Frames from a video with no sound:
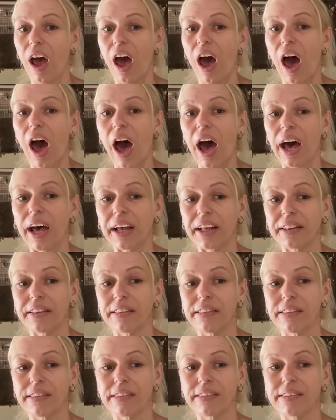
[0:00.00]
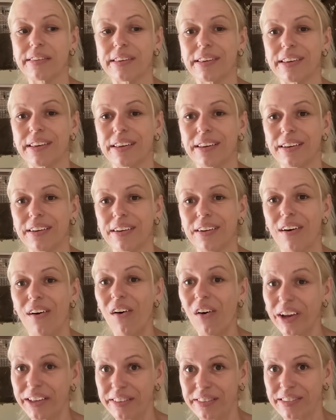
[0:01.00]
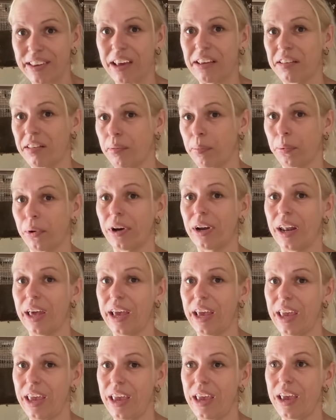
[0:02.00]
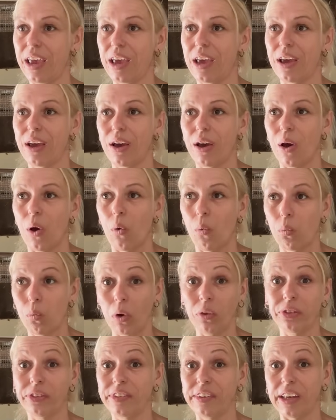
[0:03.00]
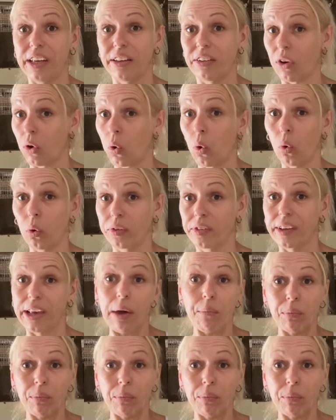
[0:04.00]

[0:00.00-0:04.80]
and I desperately wanted a horse again.